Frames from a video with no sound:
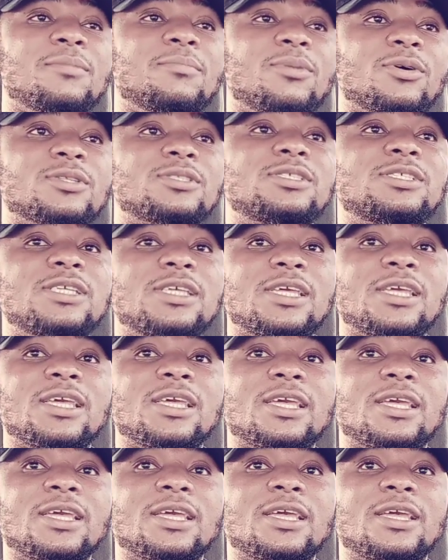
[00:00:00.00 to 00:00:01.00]
But
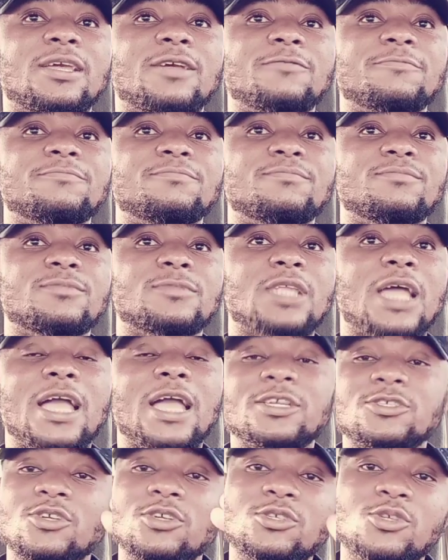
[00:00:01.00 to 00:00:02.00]

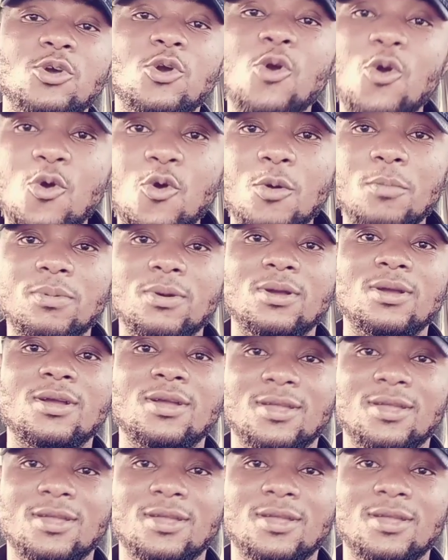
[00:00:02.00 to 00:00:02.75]
I just hope